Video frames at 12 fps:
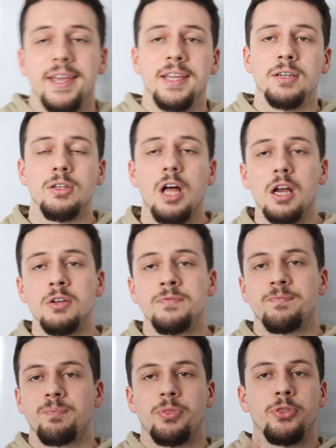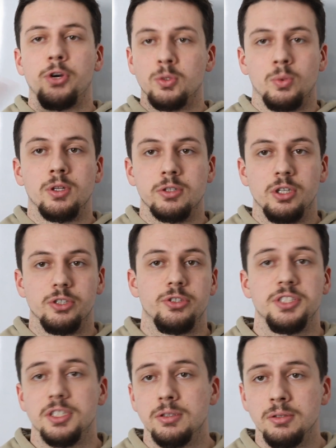in a lot of third world
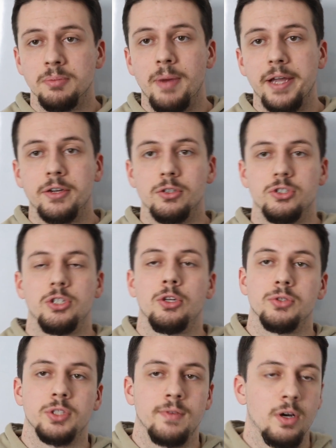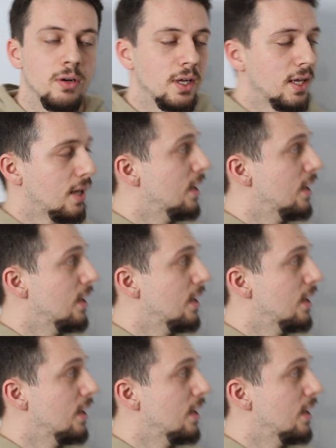countries, including my country, Kosovo,